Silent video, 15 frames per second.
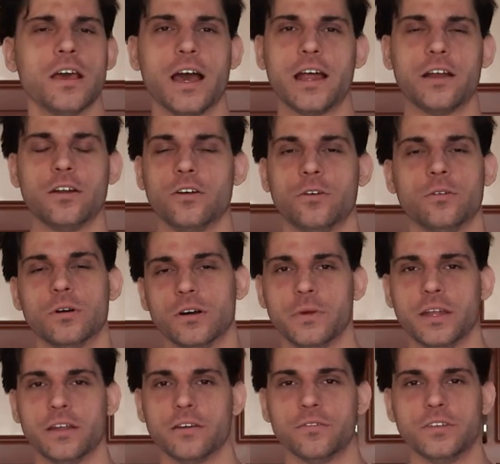I don't know
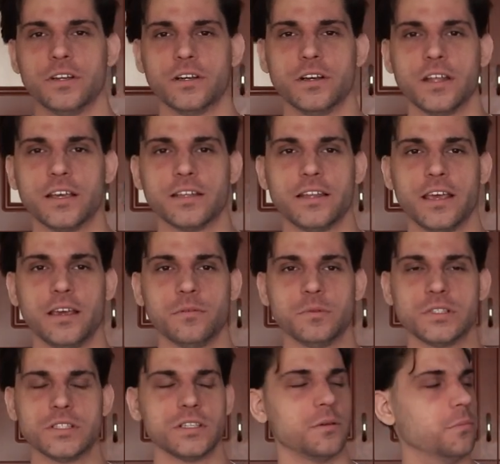many of their
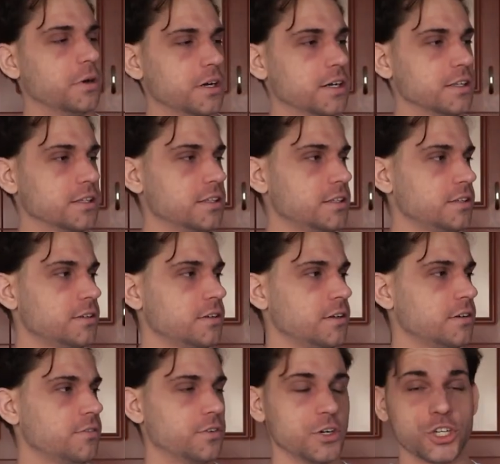nicknames, but
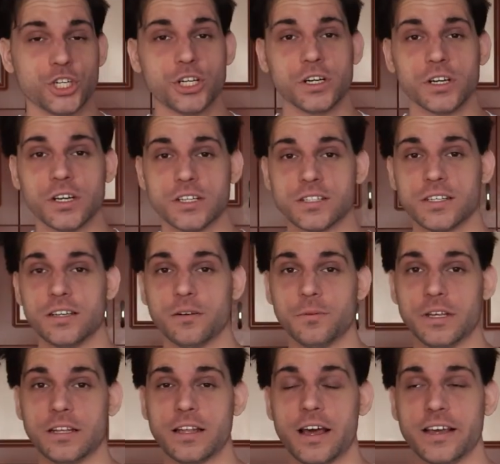for sure it's gonna
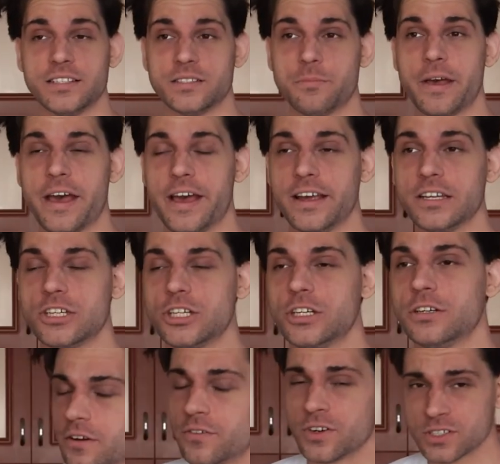be a nice
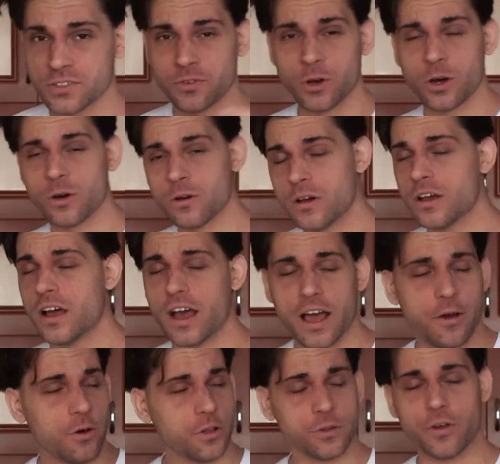match. First of all,
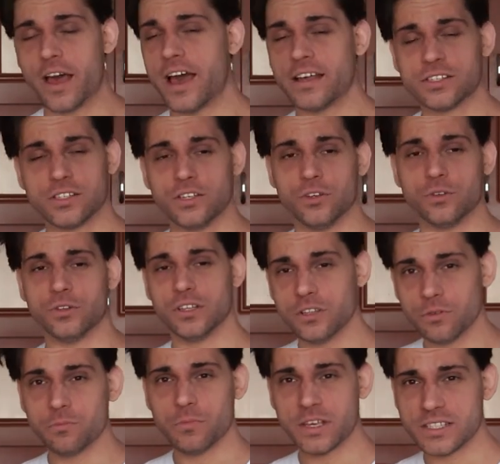I want to ask you, did
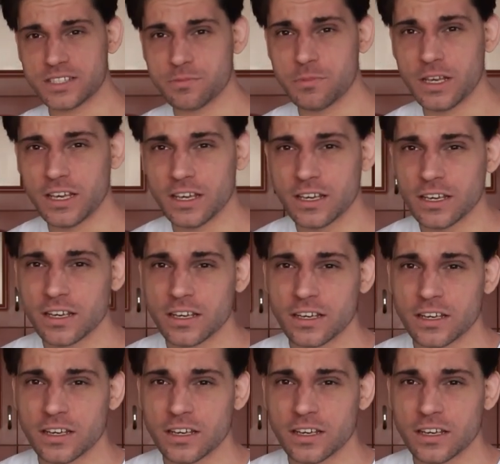you miss me?